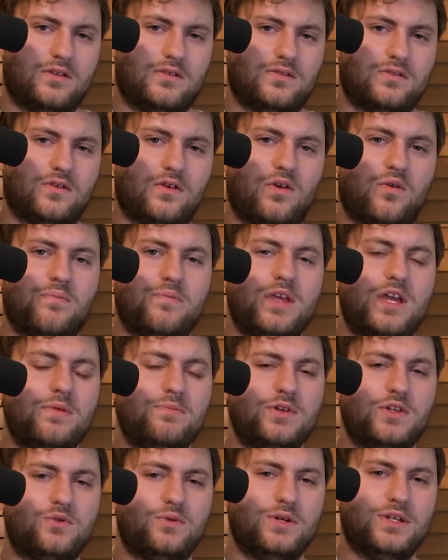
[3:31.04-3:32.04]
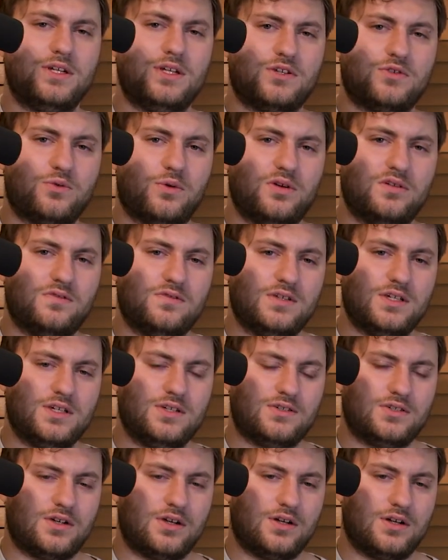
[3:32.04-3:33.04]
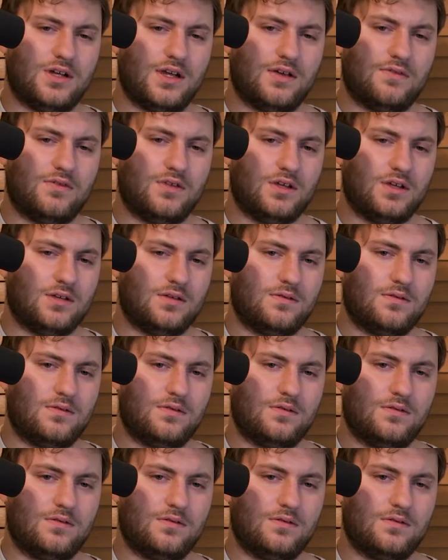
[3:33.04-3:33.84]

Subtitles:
So in between each one of these, you're going to have the